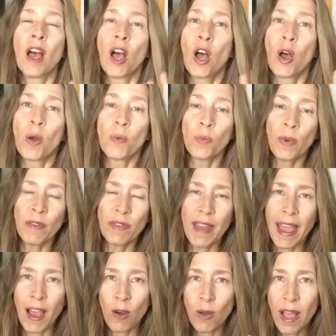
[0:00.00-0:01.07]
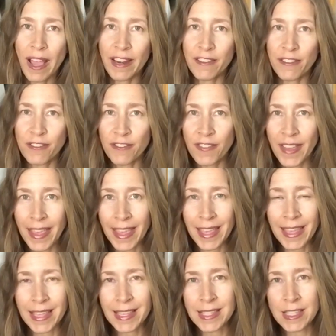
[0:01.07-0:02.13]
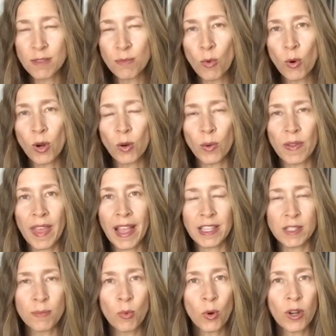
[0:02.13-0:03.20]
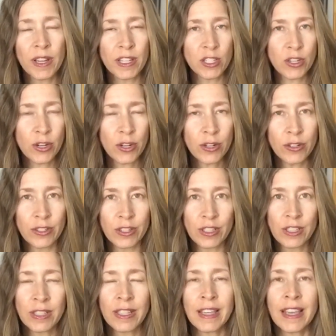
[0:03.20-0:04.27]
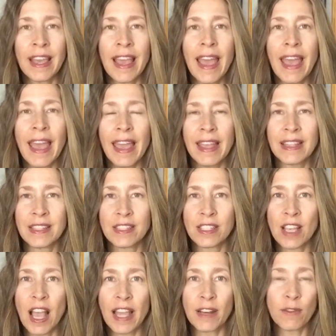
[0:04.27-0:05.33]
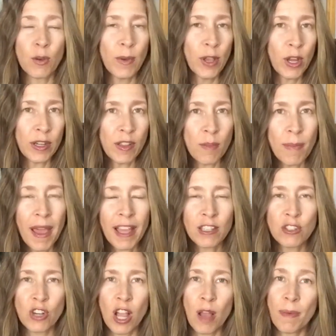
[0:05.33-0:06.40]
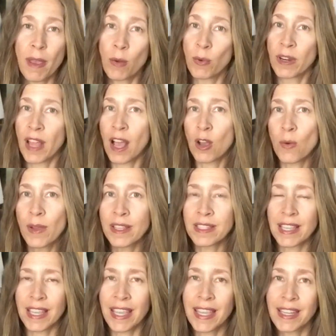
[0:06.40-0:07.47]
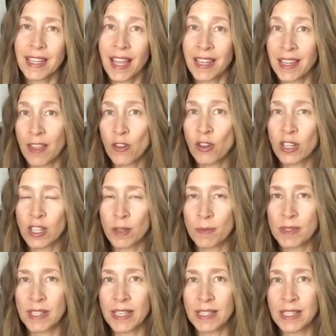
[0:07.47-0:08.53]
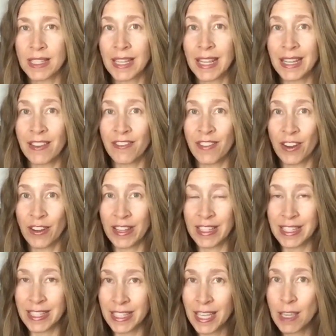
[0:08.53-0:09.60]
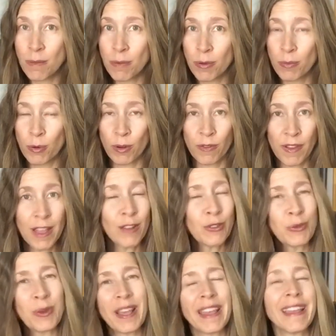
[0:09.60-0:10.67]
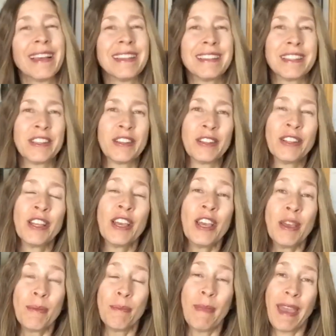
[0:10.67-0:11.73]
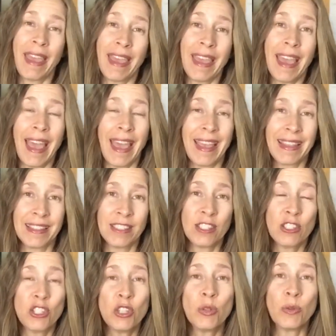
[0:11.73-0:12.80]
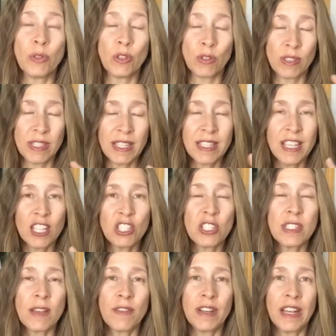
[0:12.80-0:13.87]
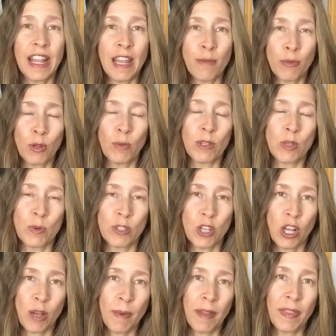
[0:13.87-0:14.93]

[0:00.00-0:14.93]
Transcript: we've now kind of phased more where that's more internal and kind of going on in the backdrop, and we're not going to hit another eclipse season in a very deep, profound way until May and June. You'll see touches of it in April, which we'll talk about in the